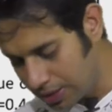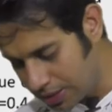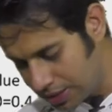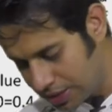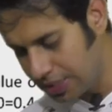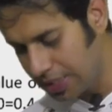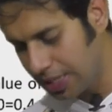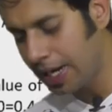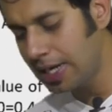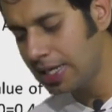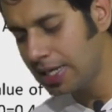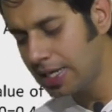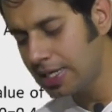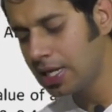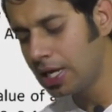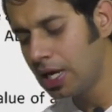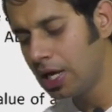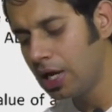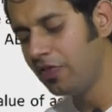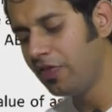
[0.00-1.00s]

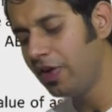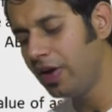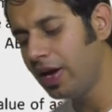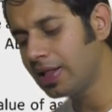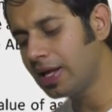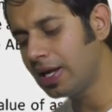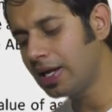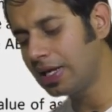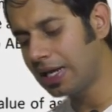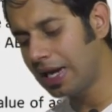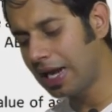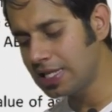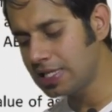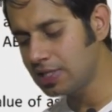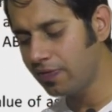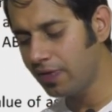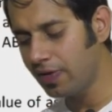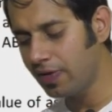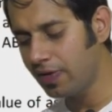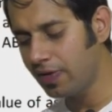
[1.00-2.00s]
states where the
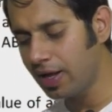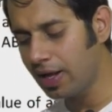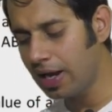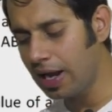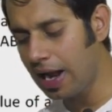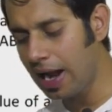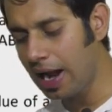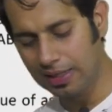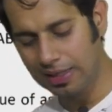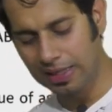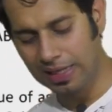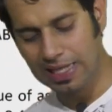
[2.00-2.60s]
transferor and the